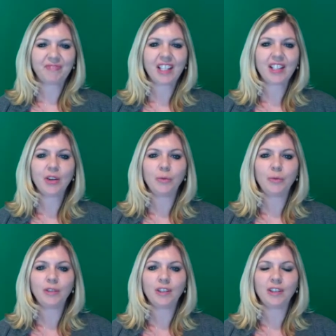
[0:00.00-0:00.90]

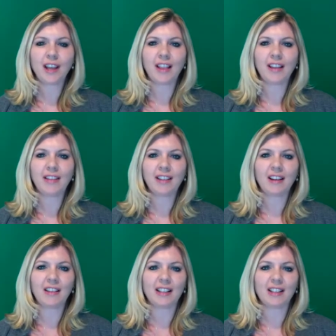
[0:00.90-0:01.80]
So tell
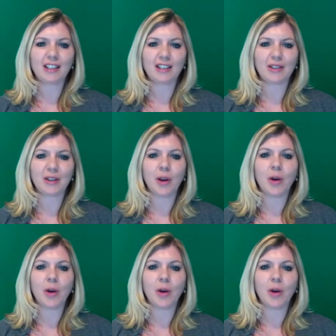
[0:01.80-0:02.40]
our listeners